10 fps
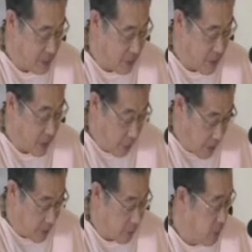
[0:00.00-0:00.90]
the
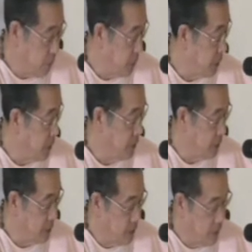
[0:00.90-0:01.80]
Pandavas
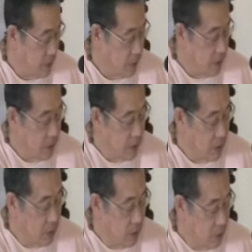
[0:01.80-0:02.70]
particularly.
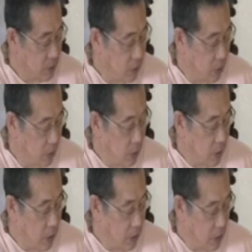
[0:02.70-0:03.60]
So
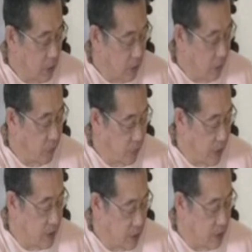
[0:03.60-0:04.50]
therefore
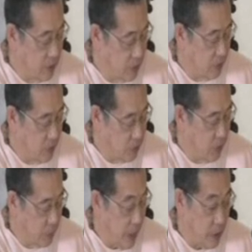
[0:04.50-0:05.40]
that's the real
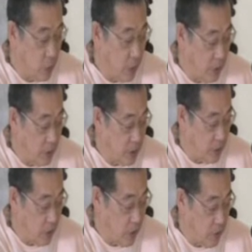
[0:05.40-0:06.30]
bad quality
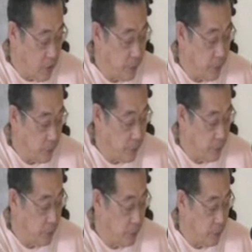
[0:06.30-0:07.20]
of all of them.
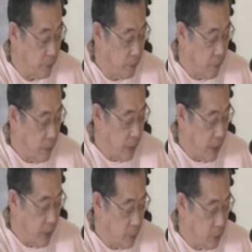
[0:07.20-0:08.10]

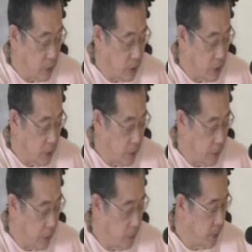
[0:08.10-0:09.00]
And of course, as
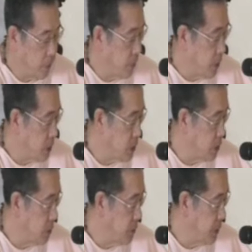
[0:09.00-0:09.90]
Prabhupada remarks
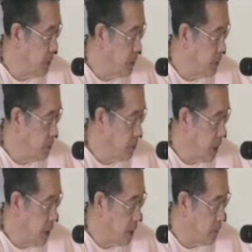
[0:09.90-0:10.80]
in the beginning of the
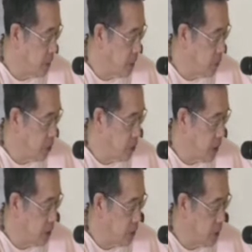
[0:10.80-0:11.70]
Bhagavatam,
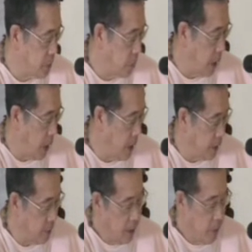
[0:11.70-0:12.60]
Dhritarashtra was
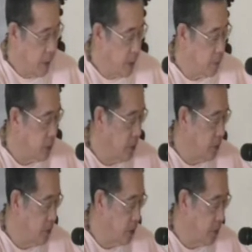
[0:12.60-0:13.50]
blind, but he was not
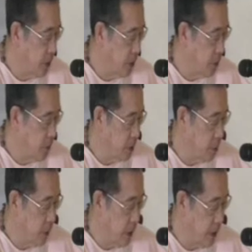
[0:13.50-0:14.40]
only materially
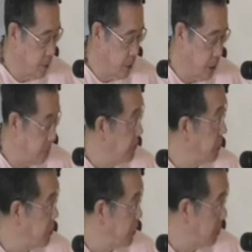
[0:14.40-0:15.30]
blind, he was
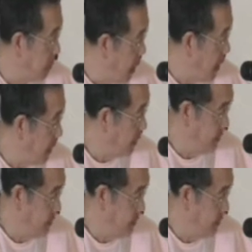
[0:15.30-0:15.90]
spiritually blind.